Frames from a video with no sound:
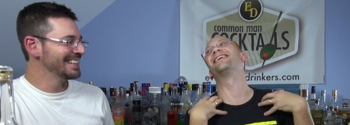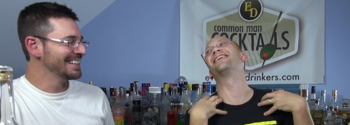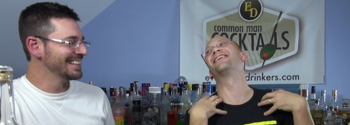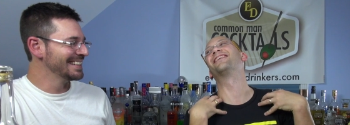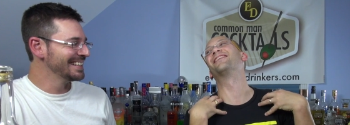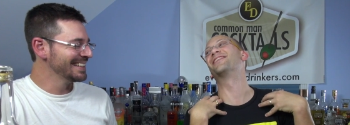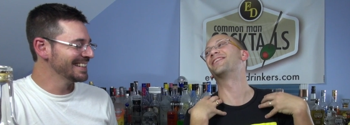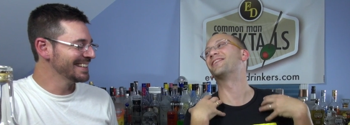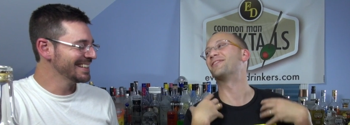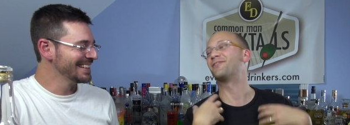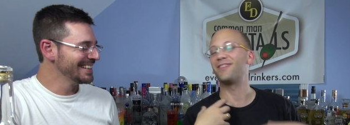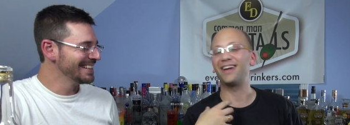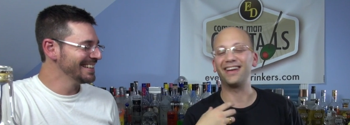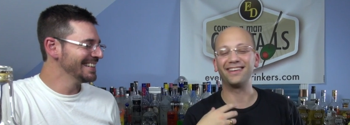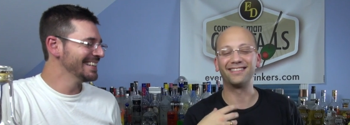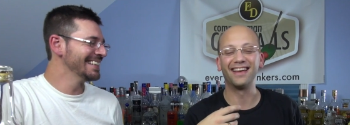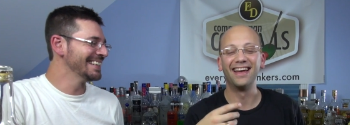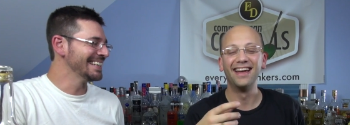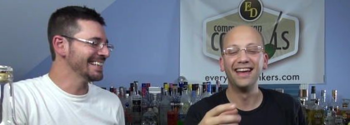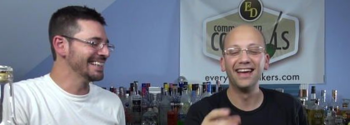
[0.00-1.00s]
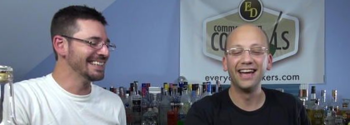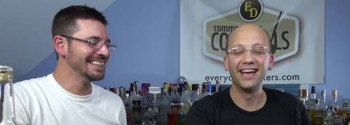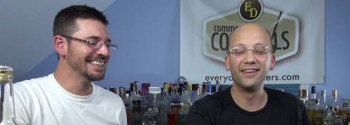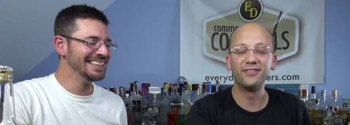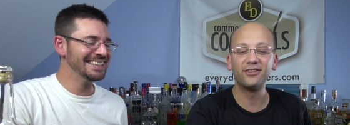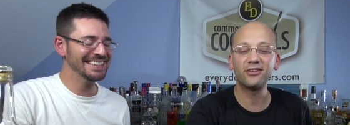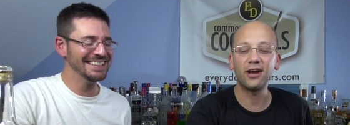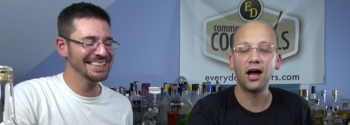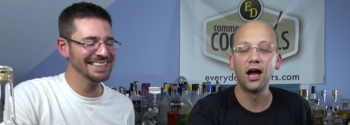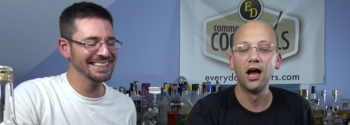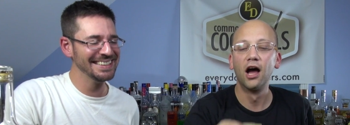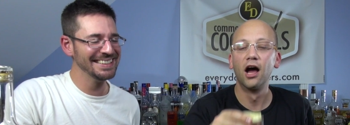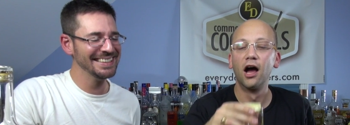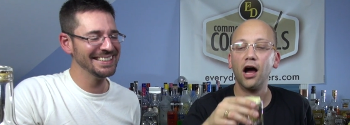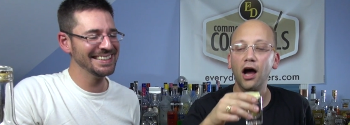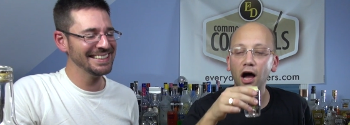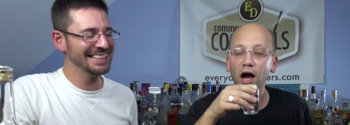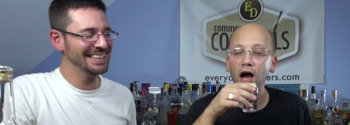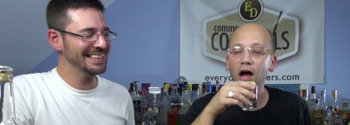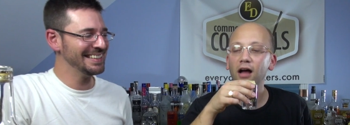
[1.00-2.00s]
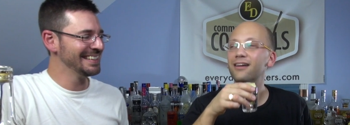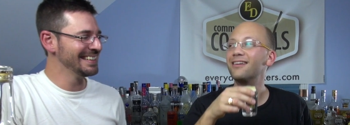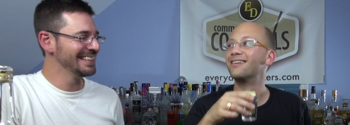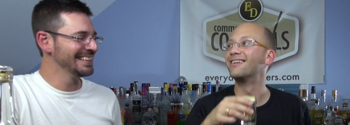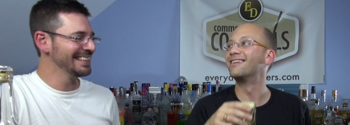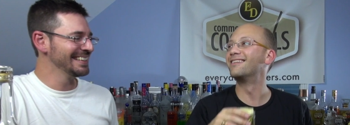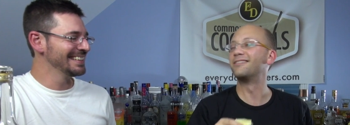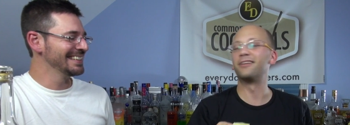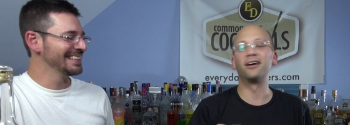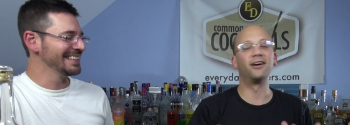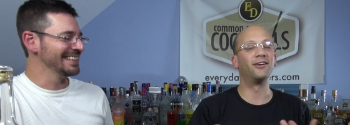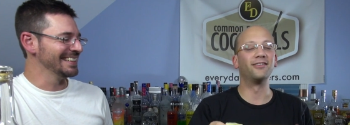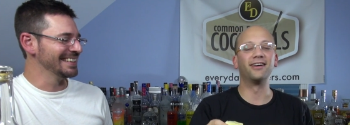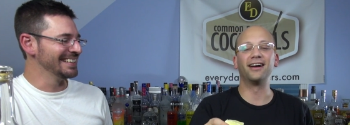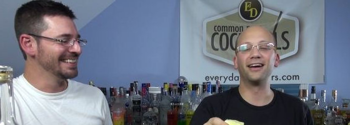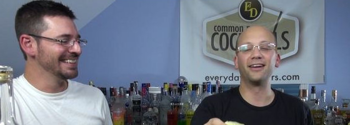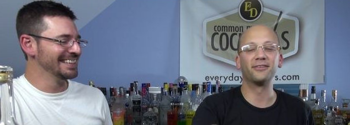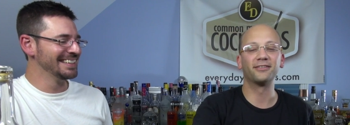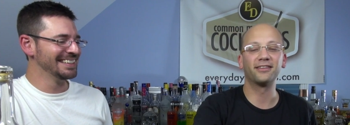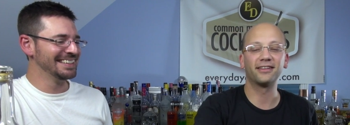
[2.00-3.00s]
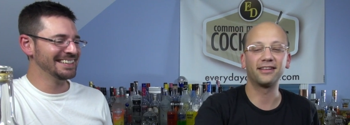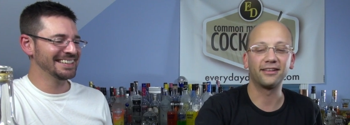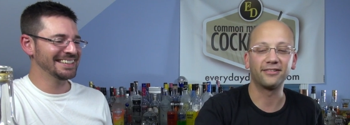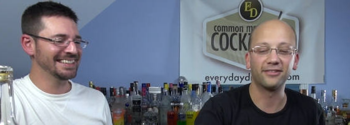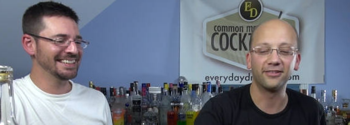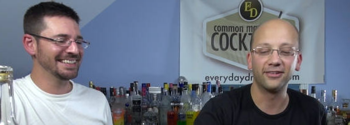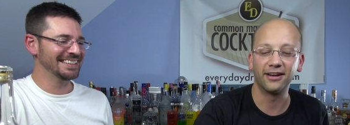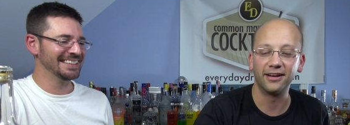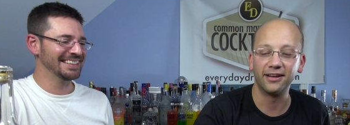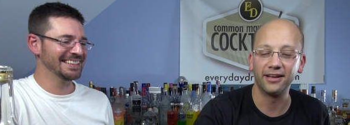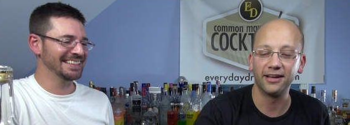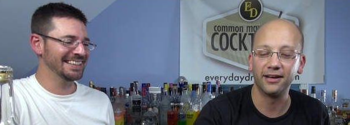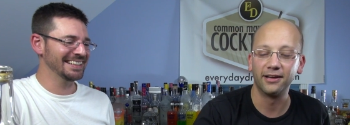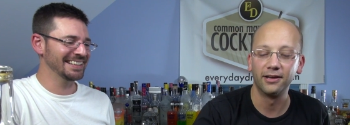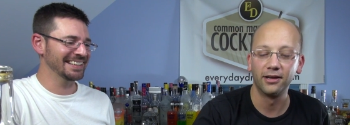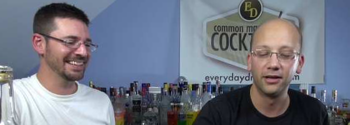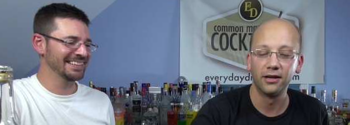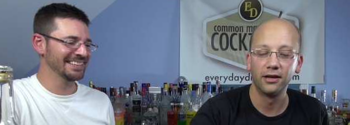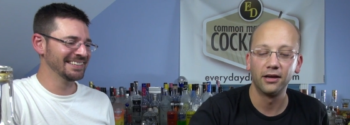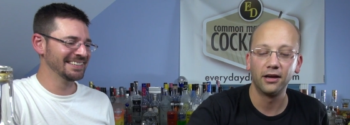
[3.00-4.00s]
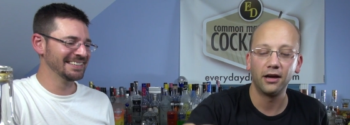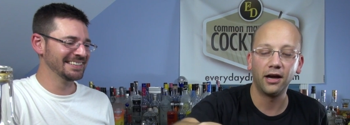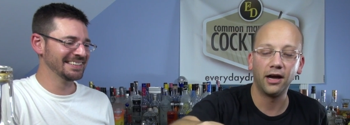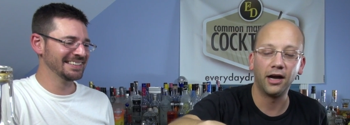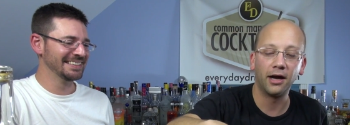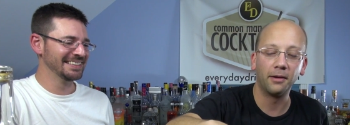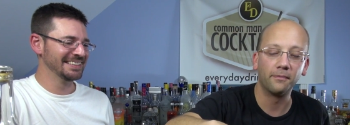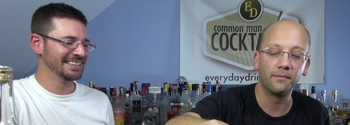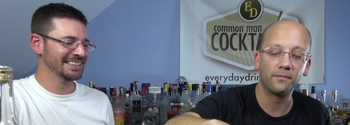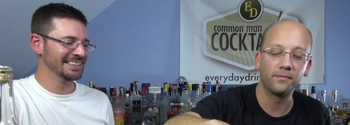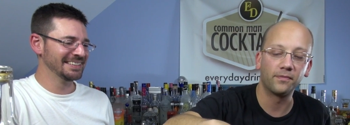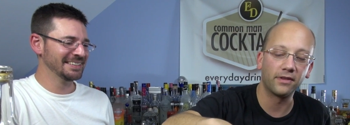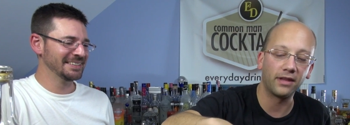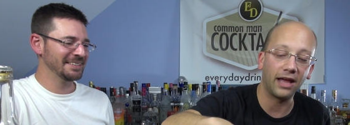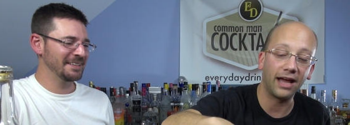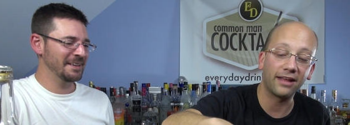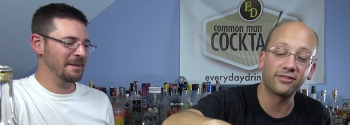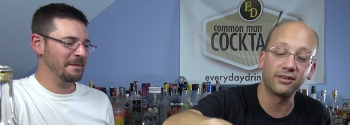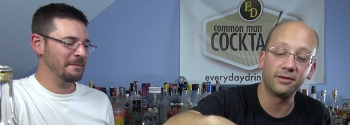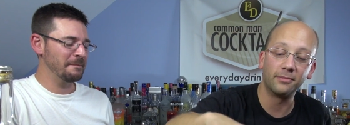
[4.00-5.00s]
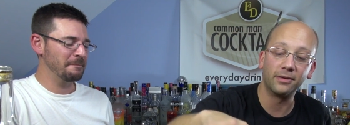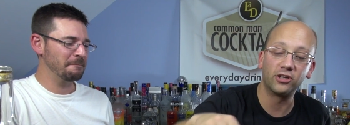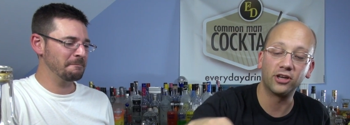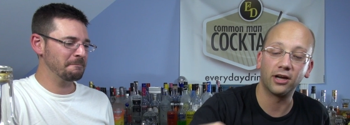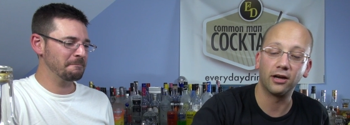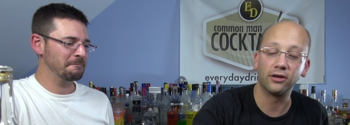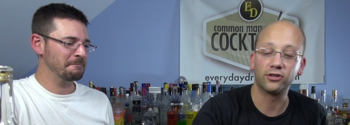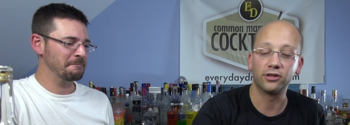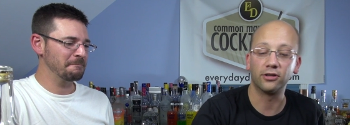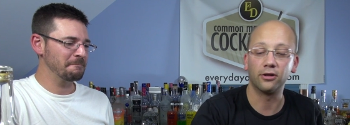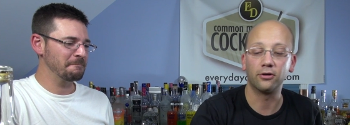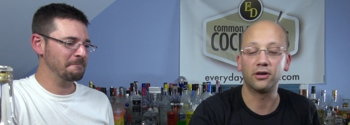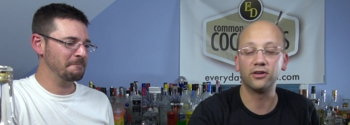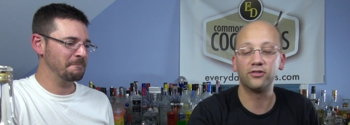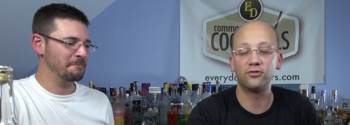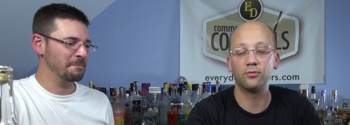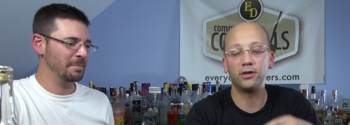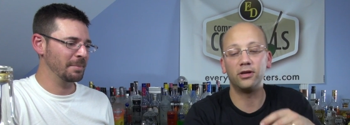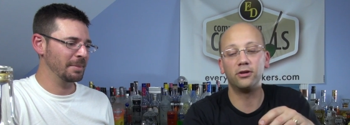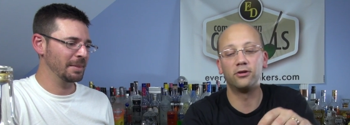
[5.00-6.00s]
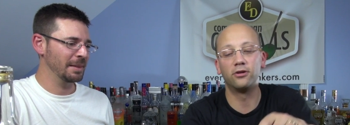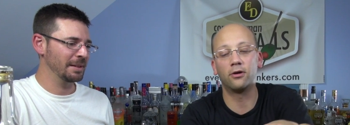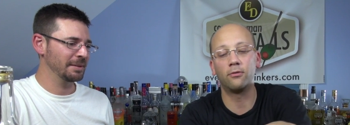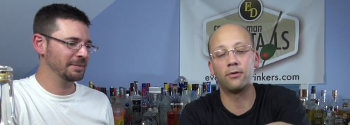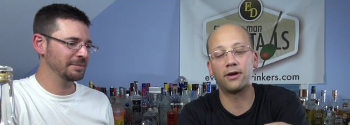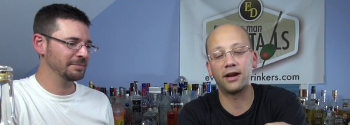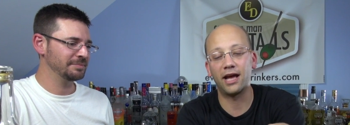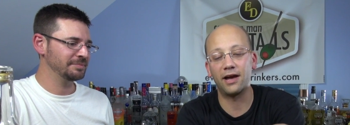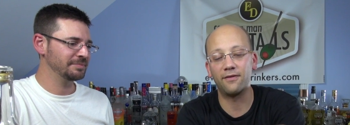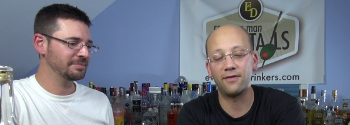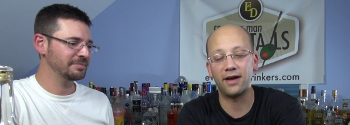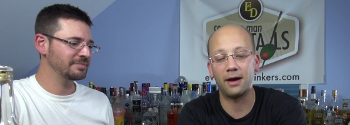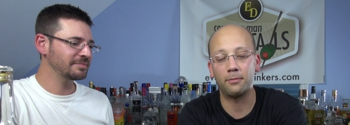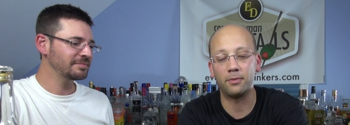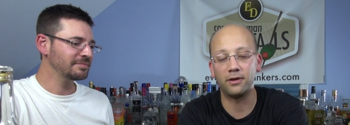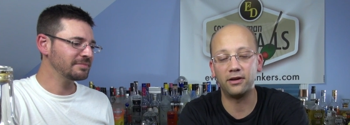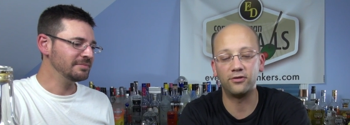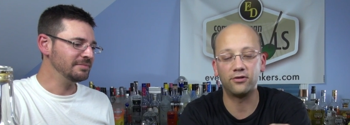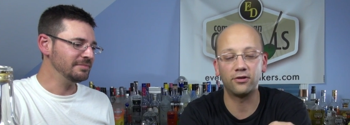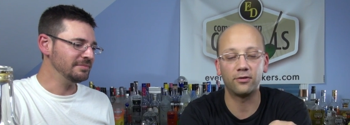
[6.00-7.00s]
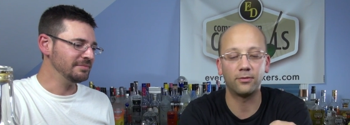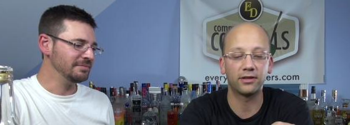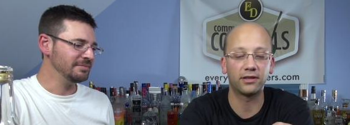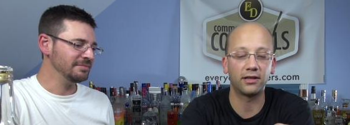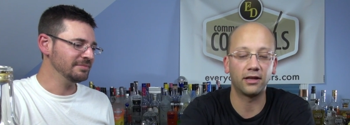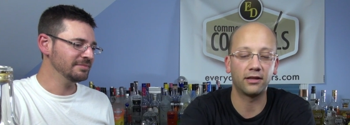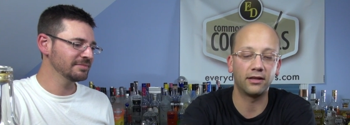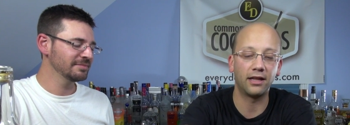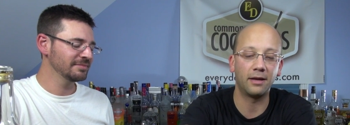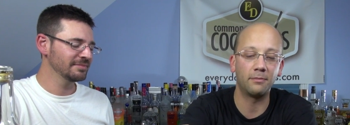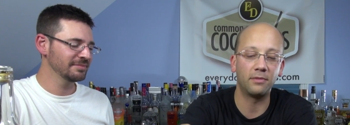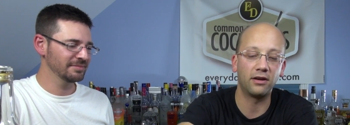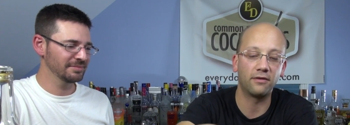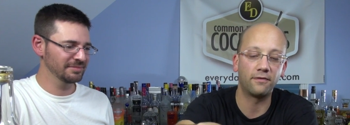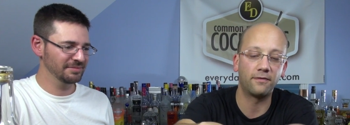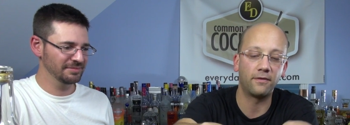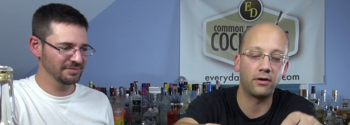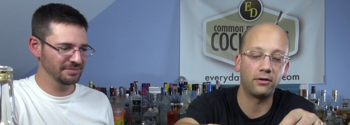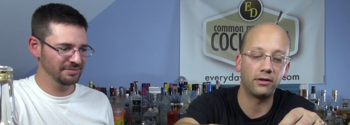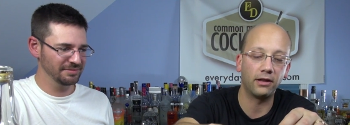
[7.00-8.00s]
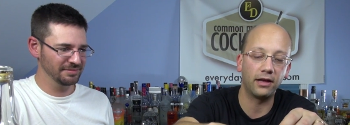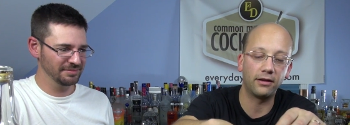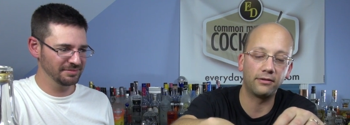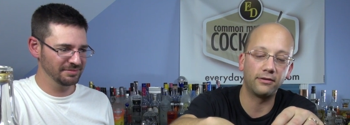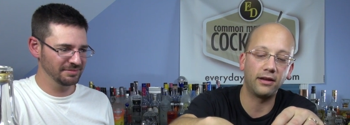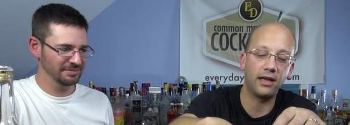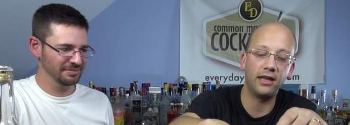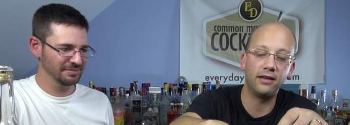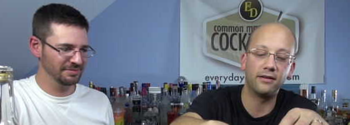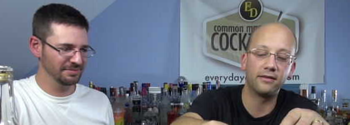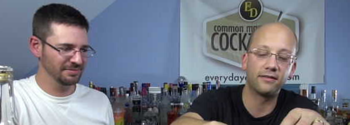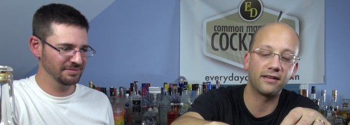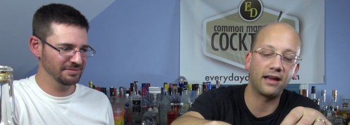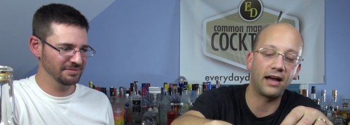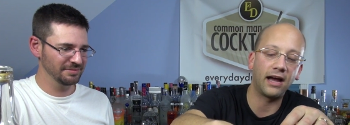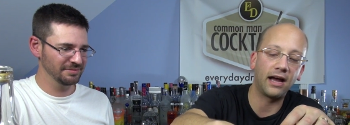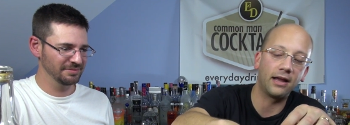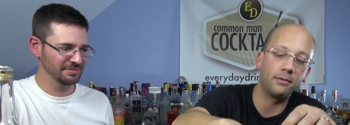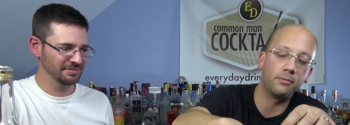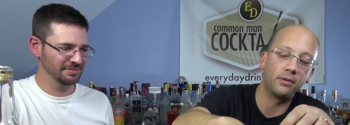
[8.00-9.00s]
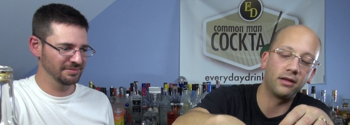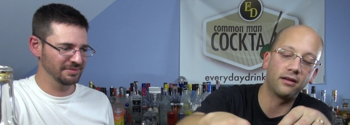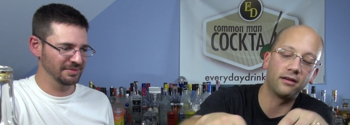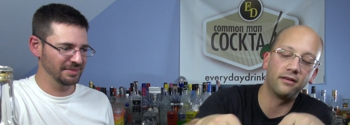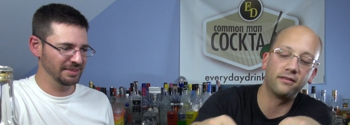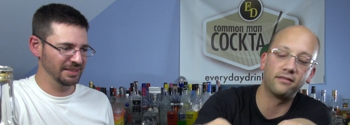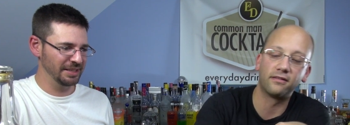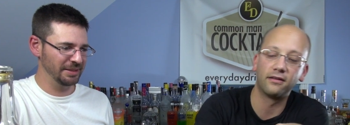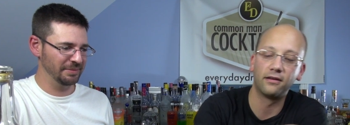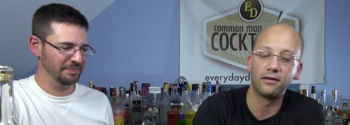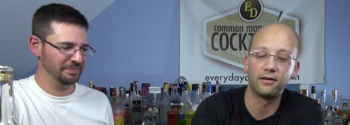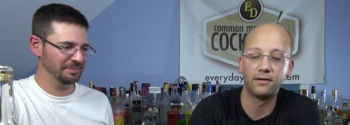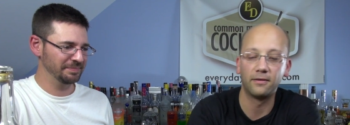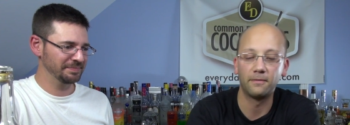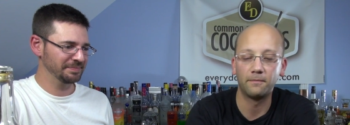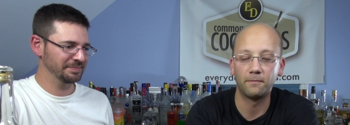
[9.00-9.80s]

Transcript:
Speaker 1: all over your face. Yeah. If you try, uh, eh, no, yeah. I don't think that's a good idea. Okay. Um, that's going to be challenging though, because what you don't want to have happen is you don't want that lemon to fall inside because yep.